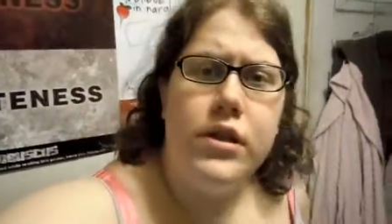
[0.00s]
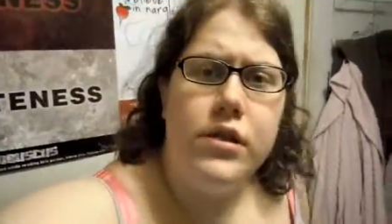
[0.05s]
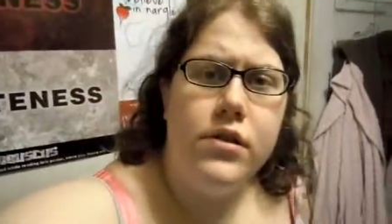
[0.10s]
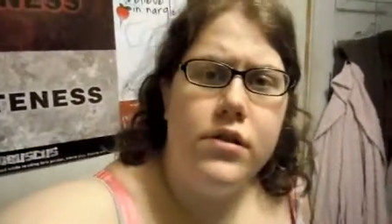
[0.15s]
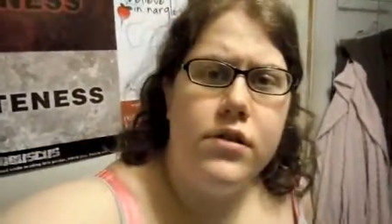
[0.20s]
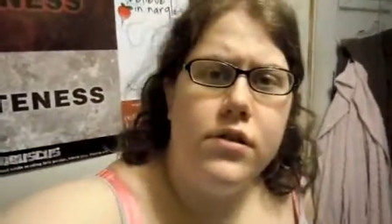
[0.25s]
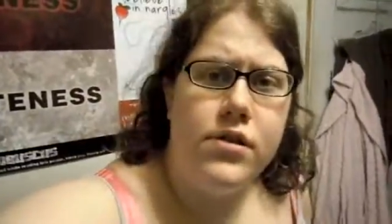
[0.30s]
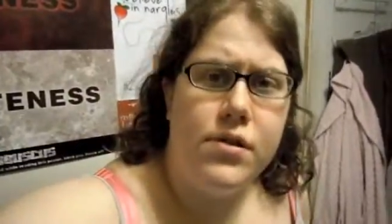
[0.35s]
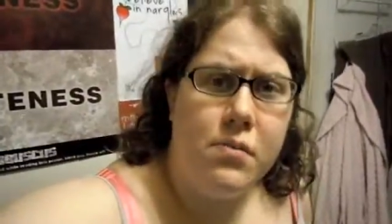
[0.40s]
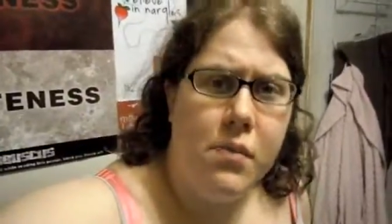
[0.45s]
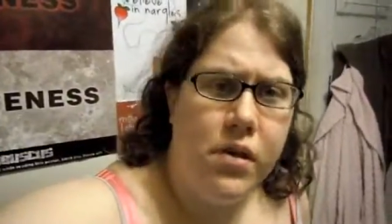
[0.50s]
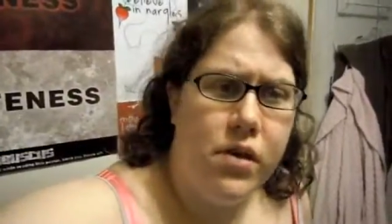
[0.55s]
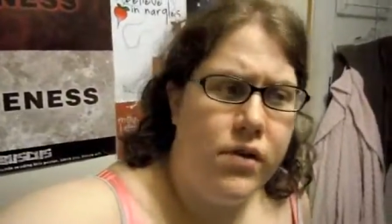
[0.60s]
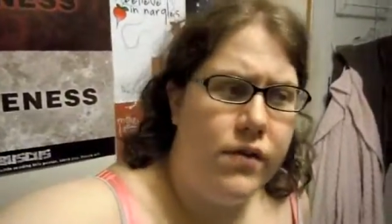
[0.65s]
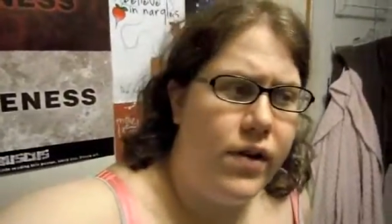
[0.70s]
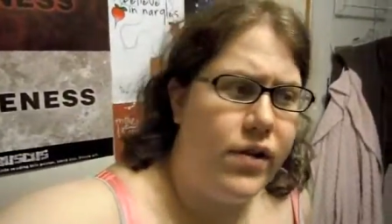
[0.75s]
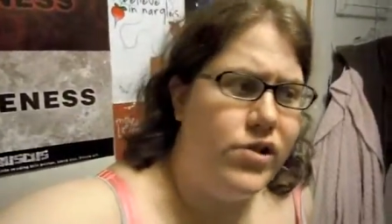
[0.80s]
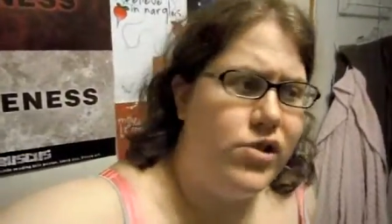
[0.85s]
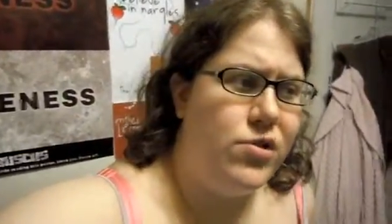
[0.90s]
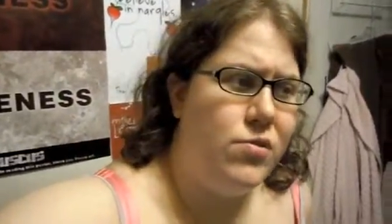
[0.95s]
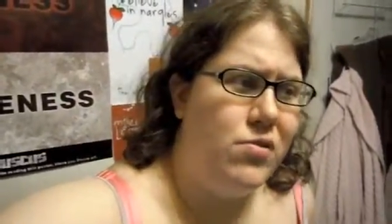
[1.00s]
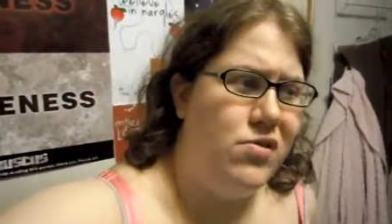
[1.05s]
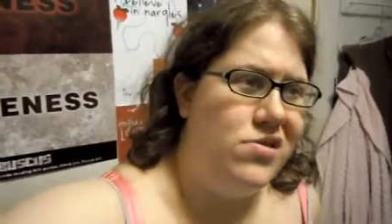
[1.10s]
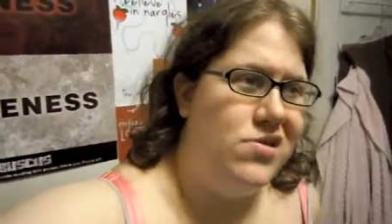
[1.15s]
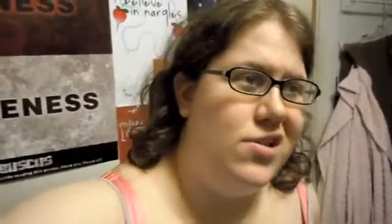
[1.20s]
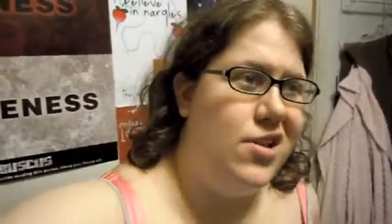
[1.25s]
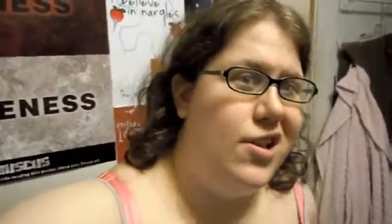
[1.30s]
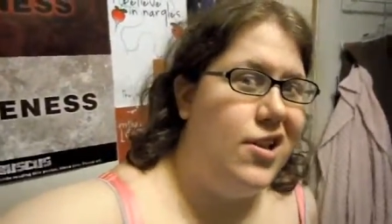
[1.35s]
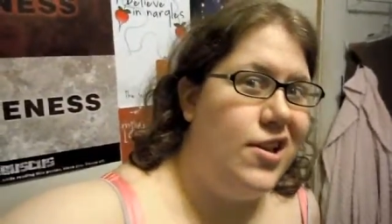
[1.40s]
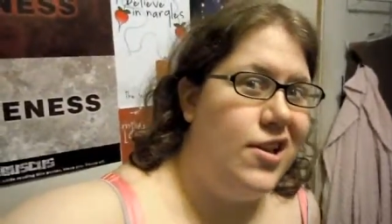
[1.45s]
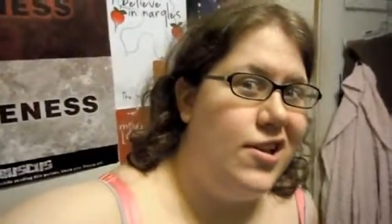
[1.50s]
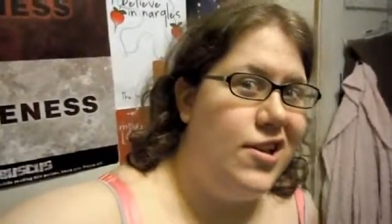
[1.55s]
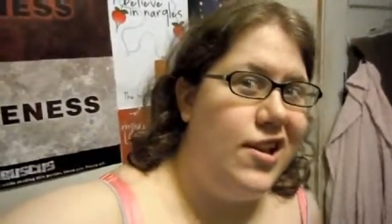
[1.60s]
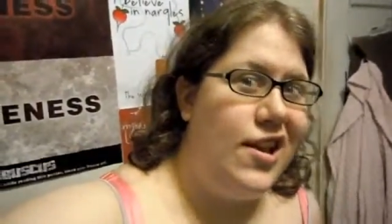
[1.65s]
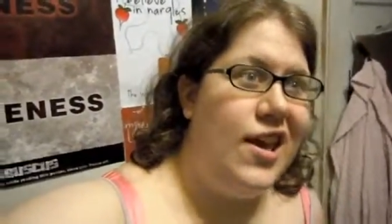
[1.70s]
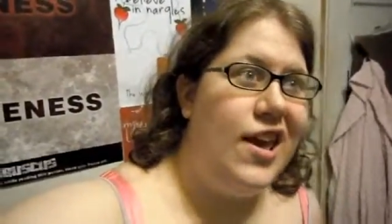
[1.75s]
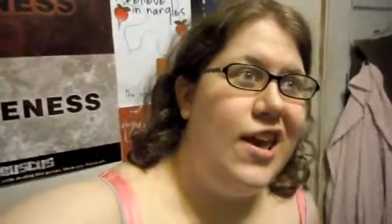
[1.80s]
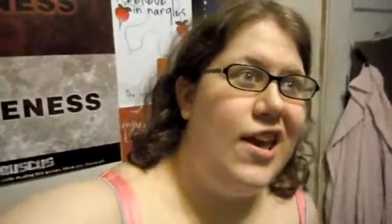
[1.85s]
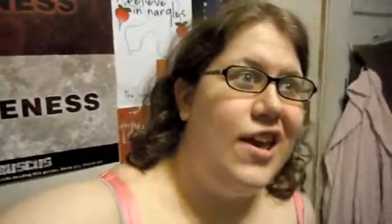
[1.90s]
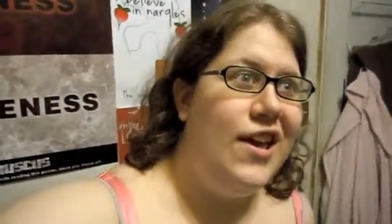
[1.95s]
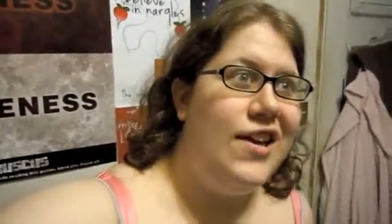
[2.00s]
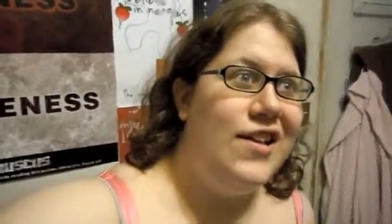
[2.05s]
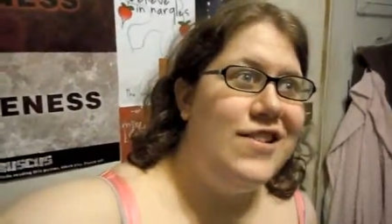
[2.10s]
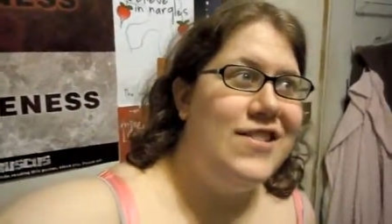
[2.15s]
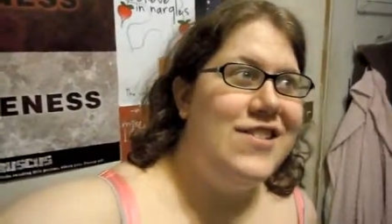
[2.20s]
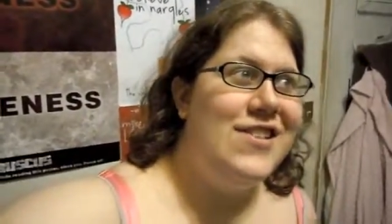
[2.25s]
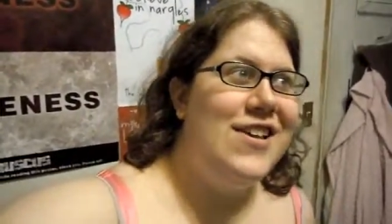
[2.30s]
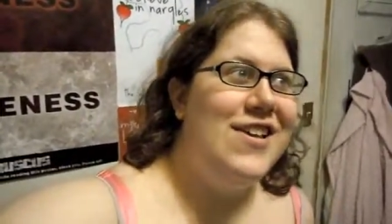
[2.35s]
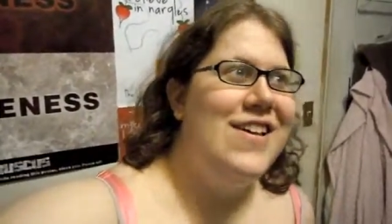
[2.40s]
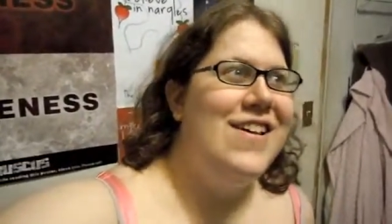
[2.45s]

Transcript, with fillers: and some other vegetables that I didn't eat.